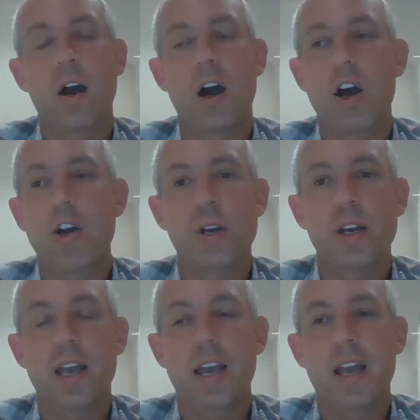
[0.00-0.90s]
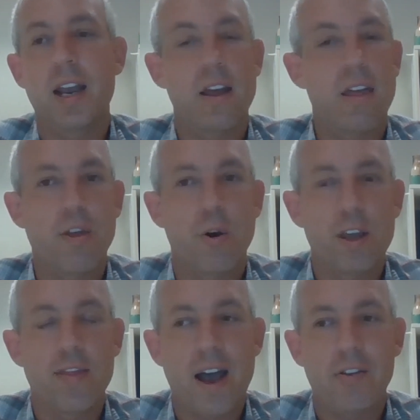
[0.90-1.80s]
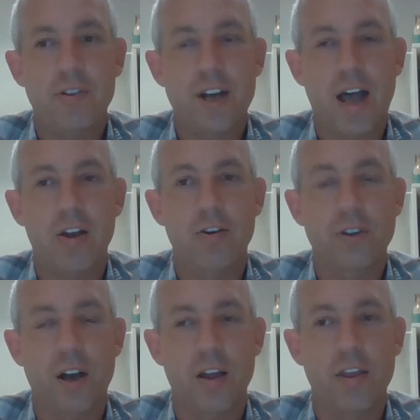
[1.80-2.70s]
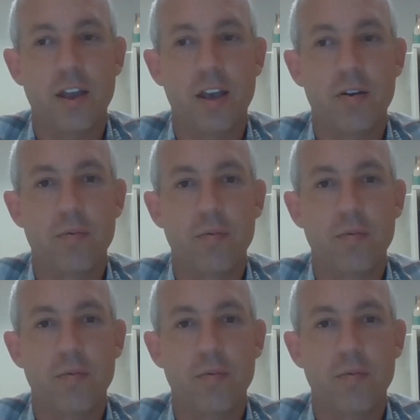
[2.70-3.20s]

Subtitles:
$130,000 on the